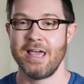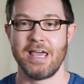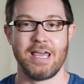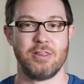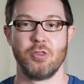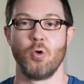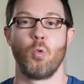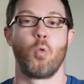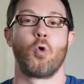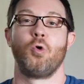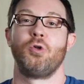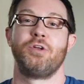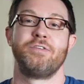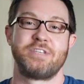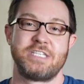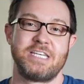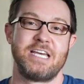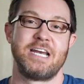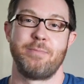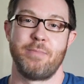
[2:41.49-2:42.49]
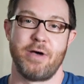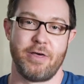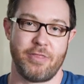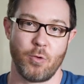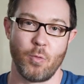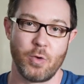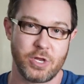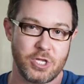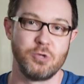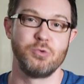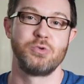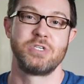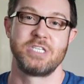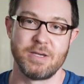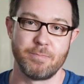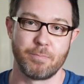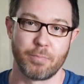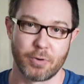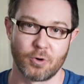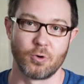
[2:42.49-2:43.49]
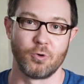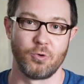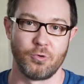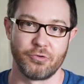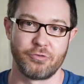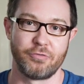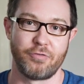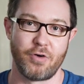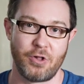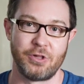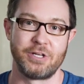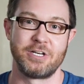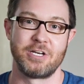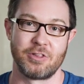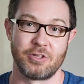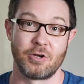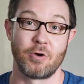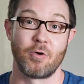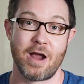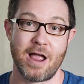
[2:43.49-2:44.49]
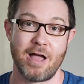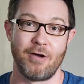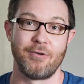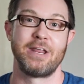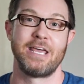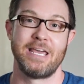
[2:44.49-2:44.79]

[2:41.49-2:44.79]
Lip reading: in the world of cinema that when you see pearls falling to the ground,